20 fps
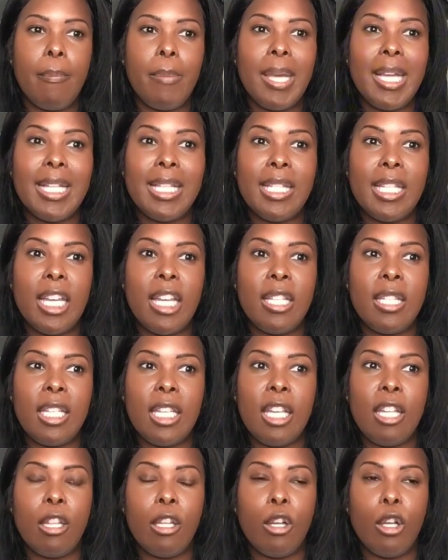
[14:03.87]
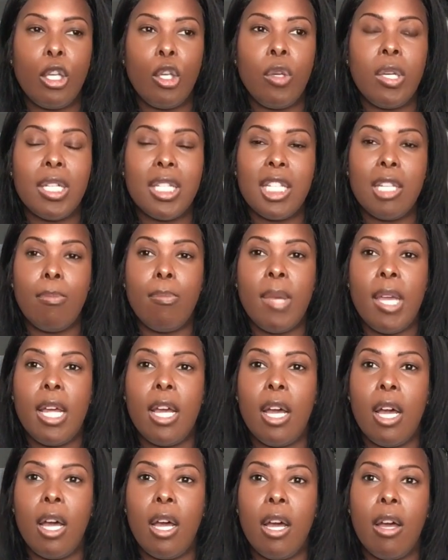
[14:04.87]
it says either you can submit
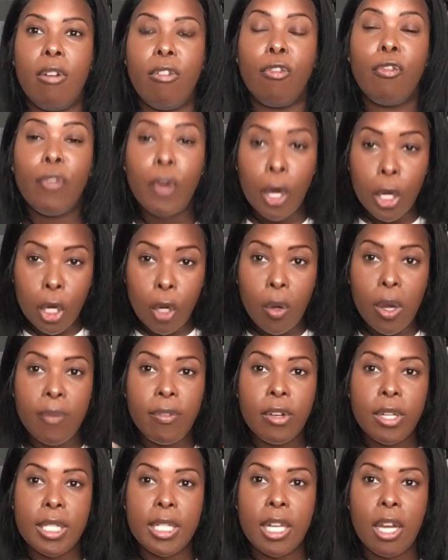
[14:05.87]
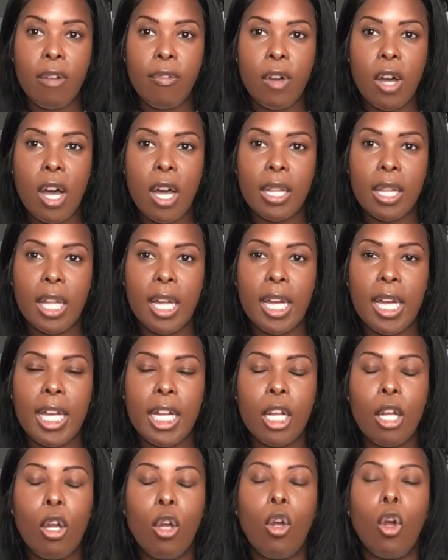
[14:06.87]
a photo of yourself
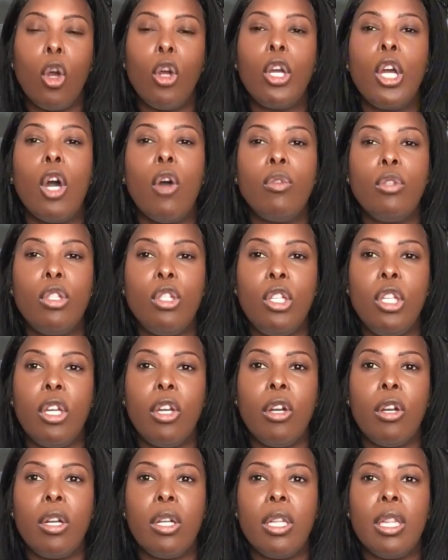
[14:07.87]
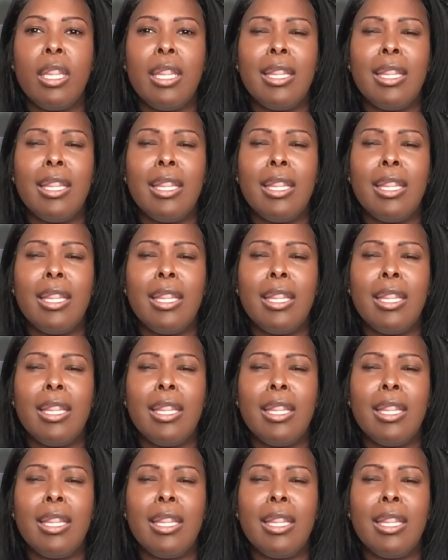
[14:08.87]
online or go to your